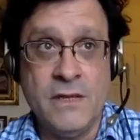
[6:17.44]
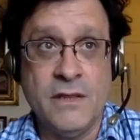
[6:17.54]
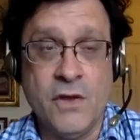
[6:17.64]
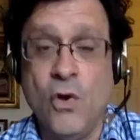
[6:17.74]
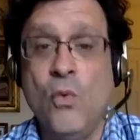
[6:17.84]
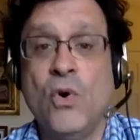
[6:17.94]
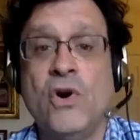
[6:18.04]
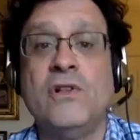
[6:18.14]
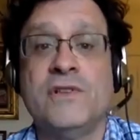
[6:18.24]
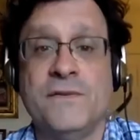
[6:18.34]
the whole
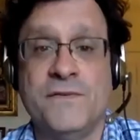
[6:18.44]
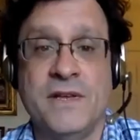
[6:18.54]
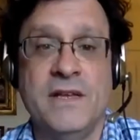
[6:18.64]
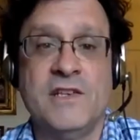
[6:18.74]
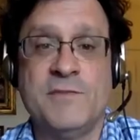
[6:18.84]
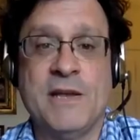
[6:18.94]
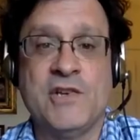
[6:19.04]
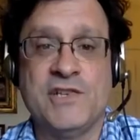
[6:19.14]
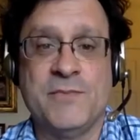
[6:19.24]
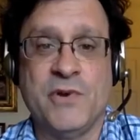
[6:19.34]
world of
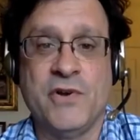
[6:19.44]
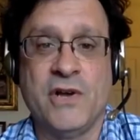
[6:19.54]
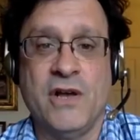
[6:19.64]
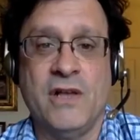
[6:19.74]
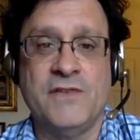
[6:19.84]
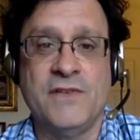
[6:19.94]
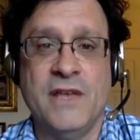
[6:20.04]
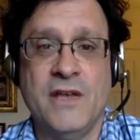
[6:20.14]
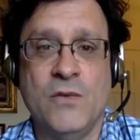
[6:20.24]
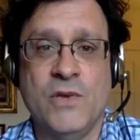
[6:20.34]
specialty protocols,
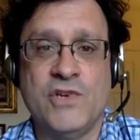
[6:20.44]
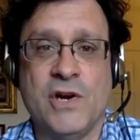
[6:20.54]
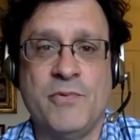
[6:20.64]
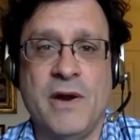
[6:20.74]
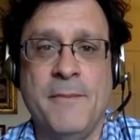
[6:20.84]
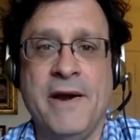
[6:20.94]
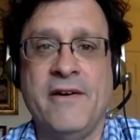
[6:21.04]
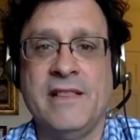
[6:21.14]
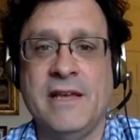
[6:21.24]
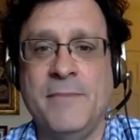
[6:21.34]
which are
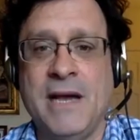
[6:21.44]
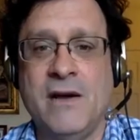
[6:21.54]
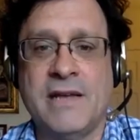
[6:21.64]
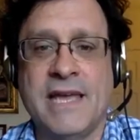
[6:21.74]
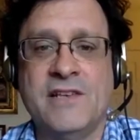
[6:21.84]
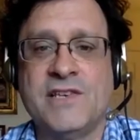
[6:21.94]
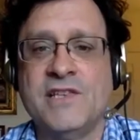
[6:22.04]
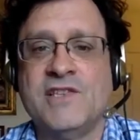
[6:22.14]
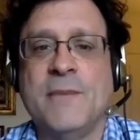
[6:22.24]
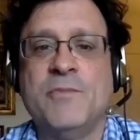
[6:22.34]
primarily about case
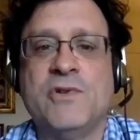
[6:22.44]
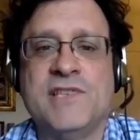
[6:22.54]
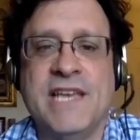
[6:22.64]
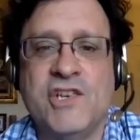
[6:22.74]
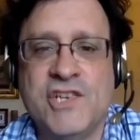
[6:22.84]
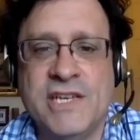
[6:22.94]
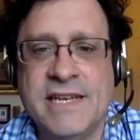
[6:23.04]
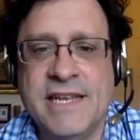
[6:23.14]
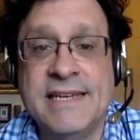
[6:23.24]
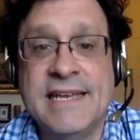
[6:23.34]

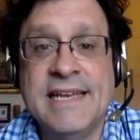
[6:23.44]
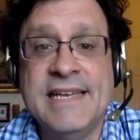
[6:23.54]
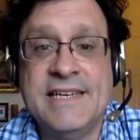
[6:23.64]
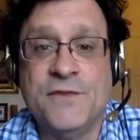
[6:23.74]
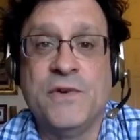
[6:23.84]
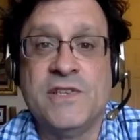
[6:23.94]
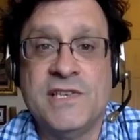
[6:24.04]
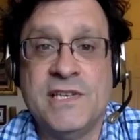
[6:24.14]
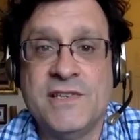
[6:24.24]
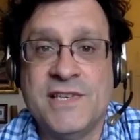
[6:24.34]
conceptualization and
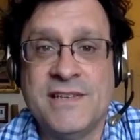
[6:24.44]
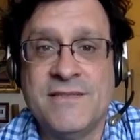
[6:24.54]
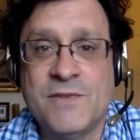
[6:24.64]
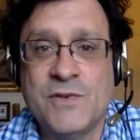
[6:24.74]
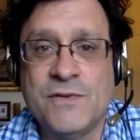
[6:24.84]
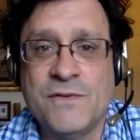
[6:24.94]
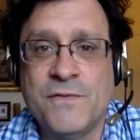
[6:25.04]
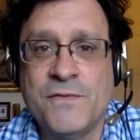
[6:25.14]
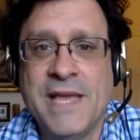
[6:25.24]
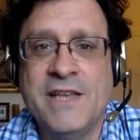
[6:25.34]
differences in sort of
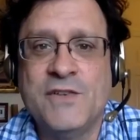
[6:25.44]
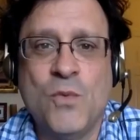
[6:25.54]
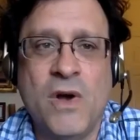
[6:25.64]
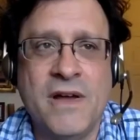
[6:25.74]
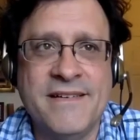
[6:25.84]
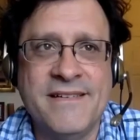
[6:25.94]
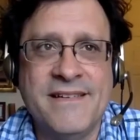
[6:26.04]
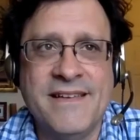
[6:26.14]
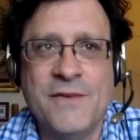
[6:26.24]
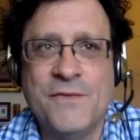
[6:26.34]
phase one
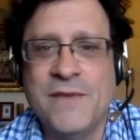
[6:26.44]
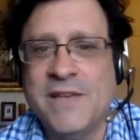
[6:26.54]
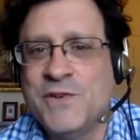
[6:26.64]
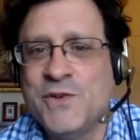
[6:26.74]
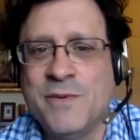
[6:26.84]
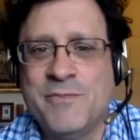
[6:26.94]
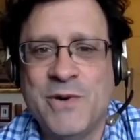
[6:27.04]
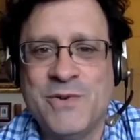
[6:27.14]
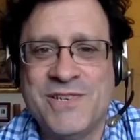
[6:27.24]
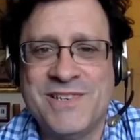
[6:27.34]
and phase two
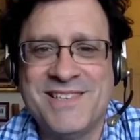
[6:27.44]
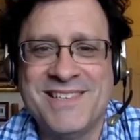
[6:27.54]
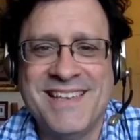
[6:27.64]
approaches